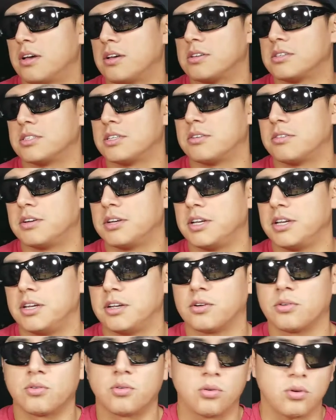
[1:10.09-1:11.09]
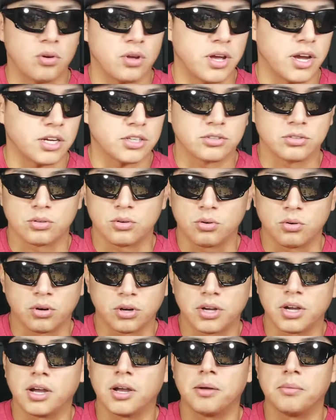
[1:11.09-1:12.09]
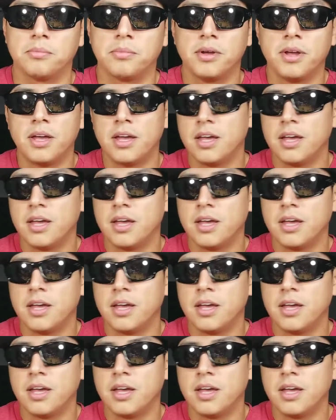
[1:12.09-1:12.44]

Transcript: Is there any extra corncob